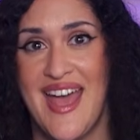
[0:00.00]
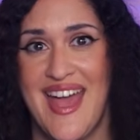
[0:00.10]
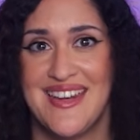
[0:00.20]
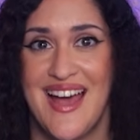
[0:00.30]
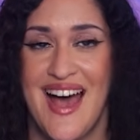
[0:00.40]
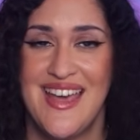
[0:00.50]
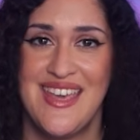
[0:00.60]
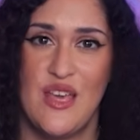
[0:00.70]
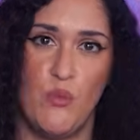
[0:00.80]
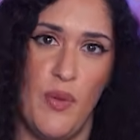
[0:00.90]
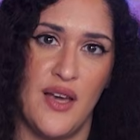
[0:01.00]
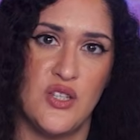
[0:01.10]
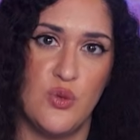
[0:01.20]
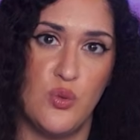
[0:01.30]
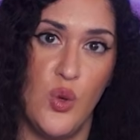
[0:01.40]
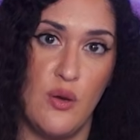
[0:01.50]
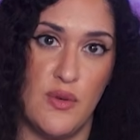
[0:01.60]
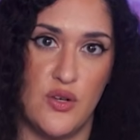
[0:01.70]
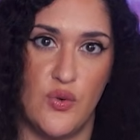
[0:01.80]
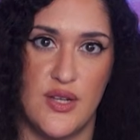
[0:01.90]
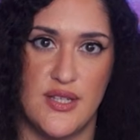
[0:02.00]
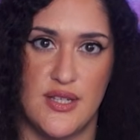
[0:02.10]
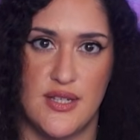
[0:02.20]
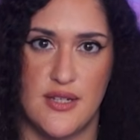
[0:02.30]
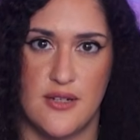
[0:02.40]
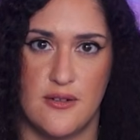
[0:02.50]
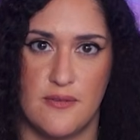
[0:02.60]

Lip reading: and high-impact deployment risks.